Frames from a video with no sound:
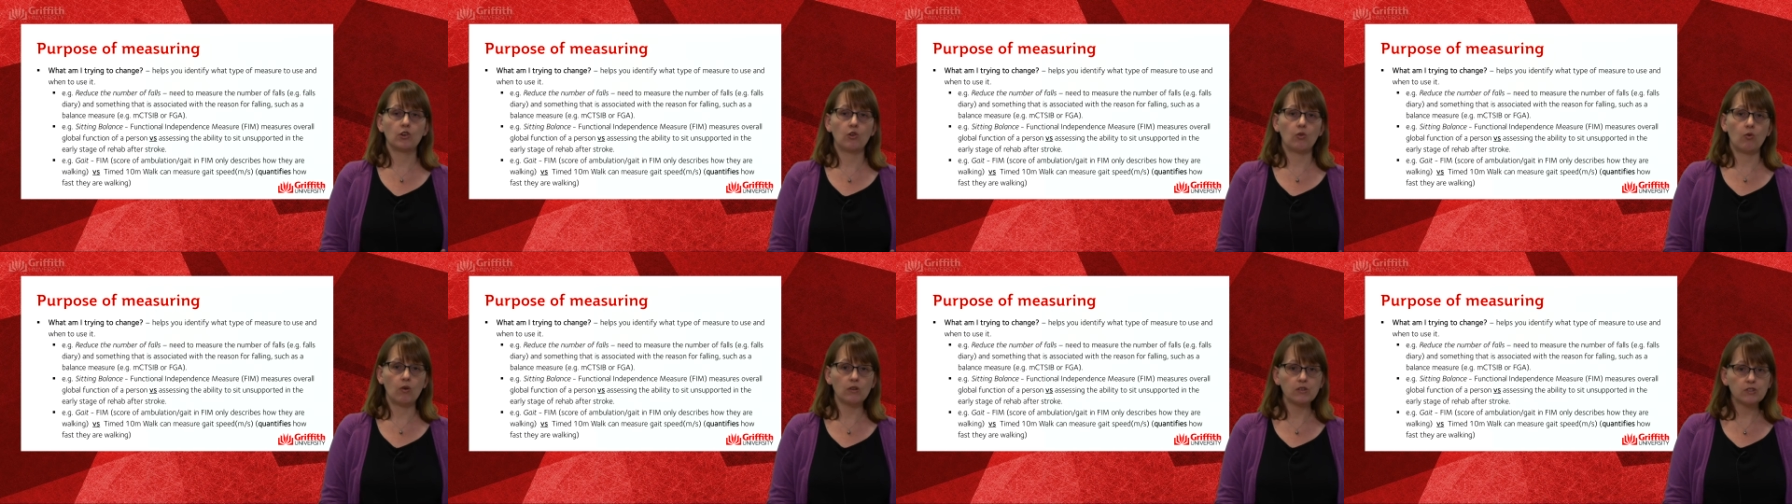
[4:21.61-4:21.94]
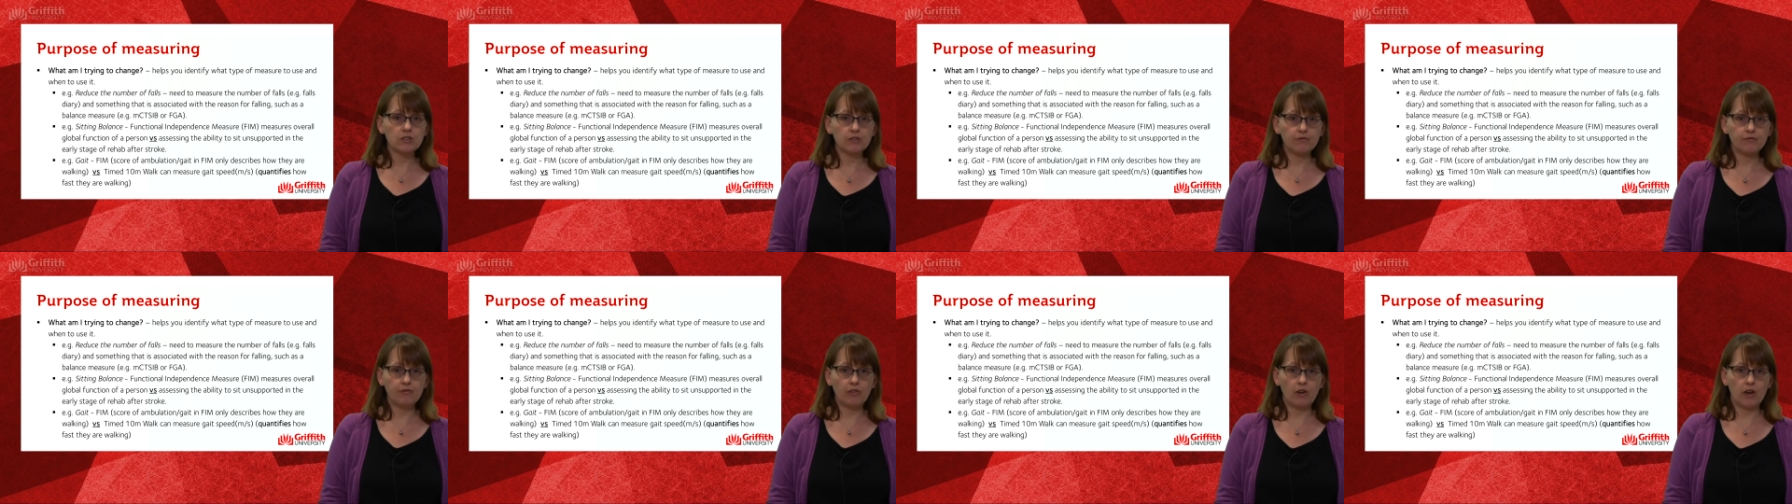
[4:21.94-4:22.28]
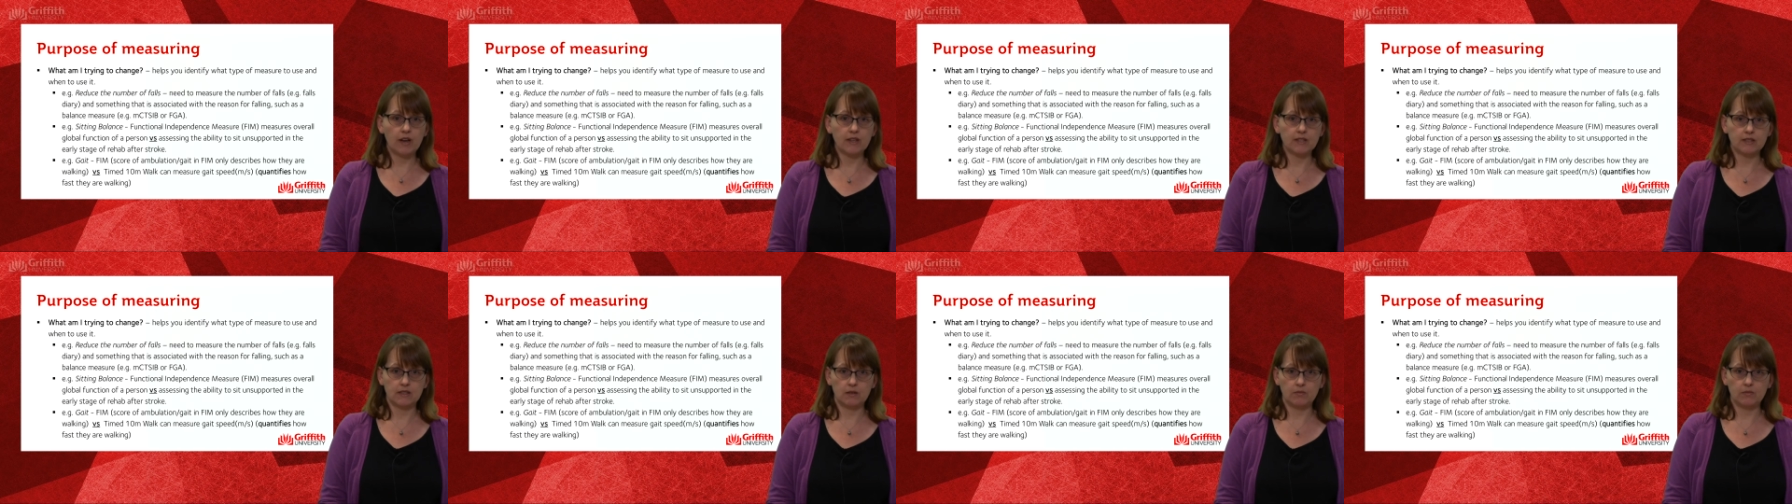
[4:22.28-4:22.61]

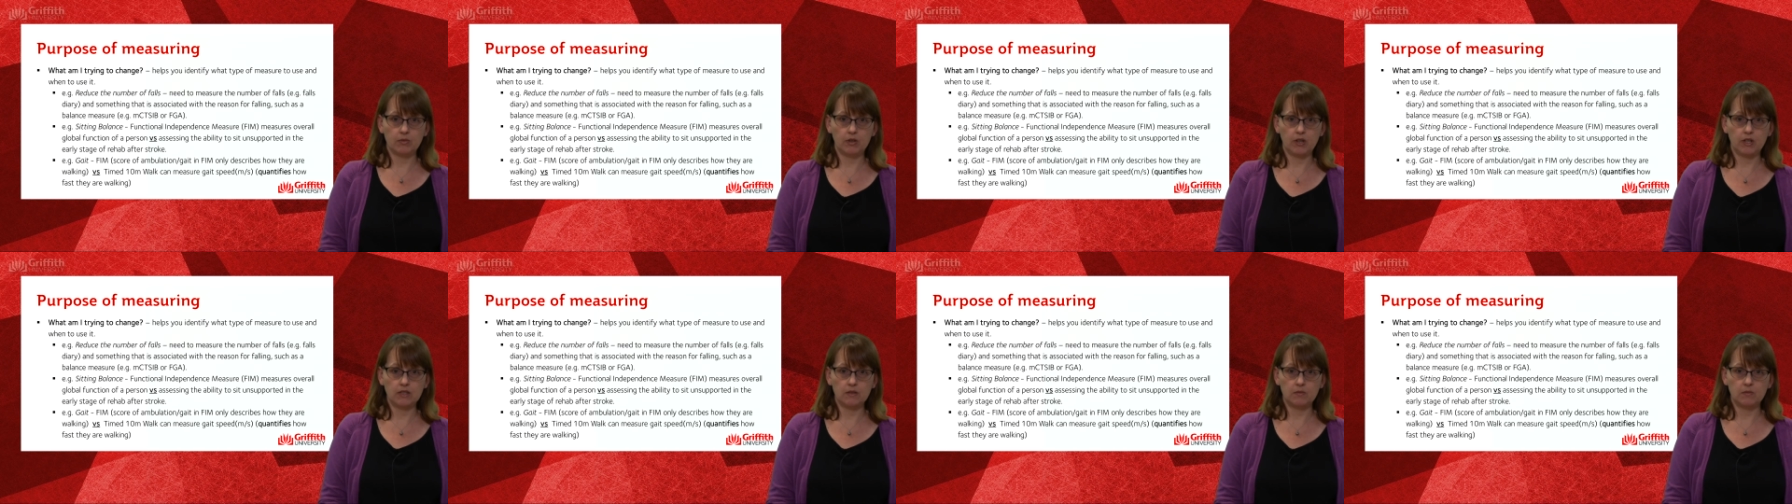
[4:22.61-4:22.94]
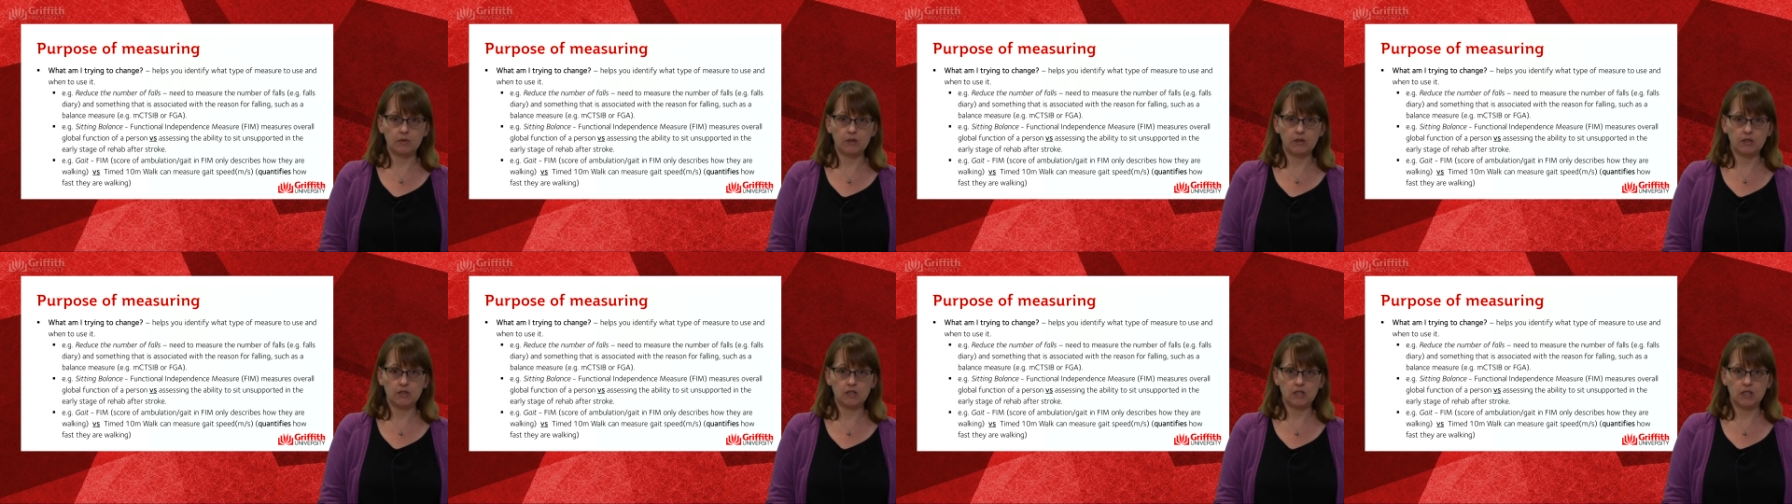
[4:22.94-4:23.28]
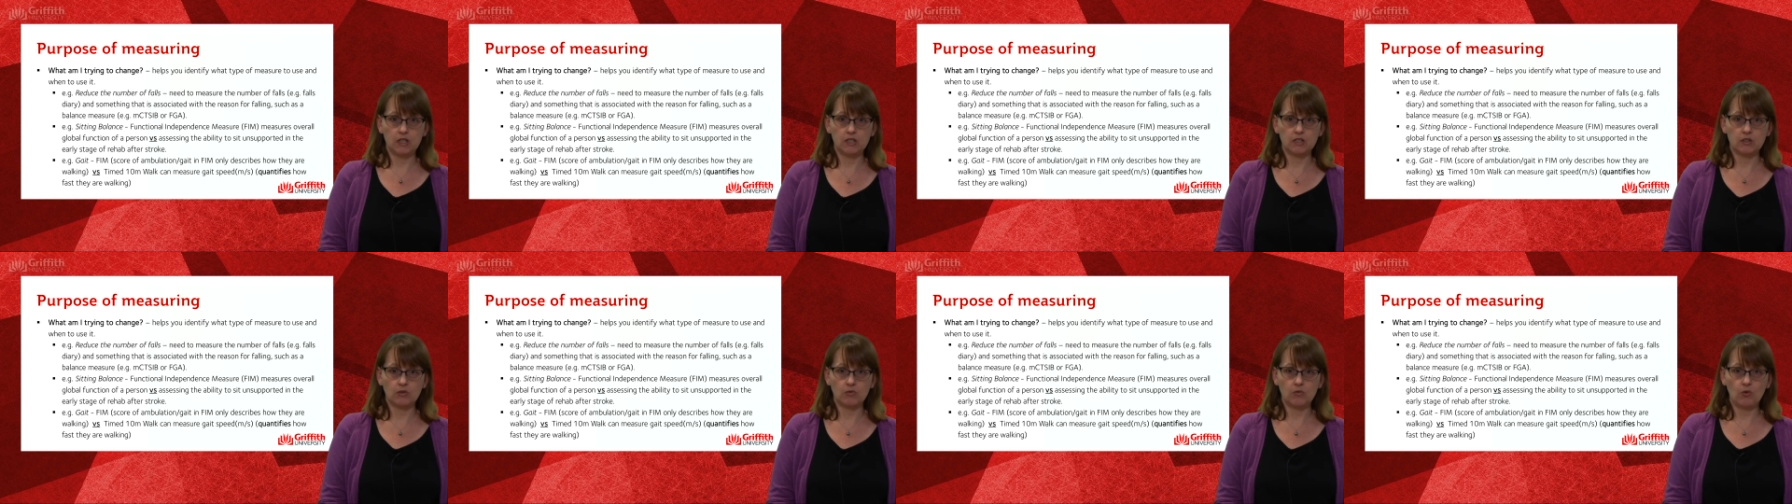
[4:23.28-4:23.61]
quantify somebody's ability
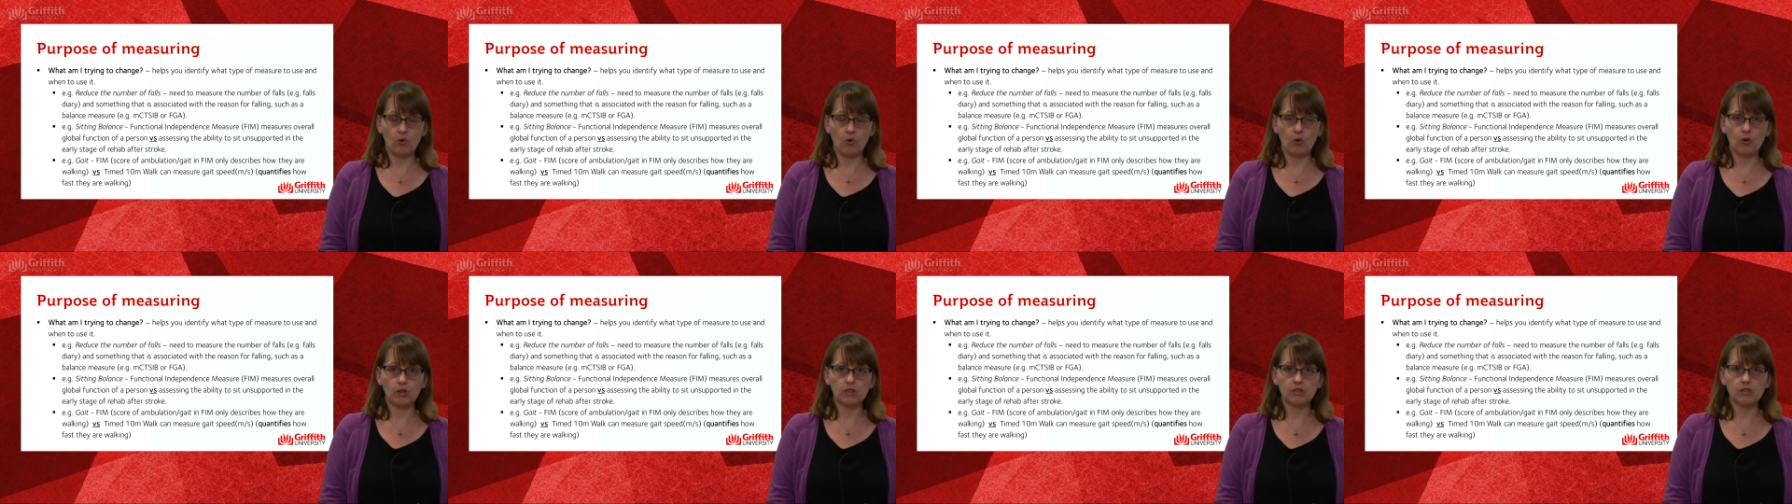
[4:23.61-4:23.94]
to walk.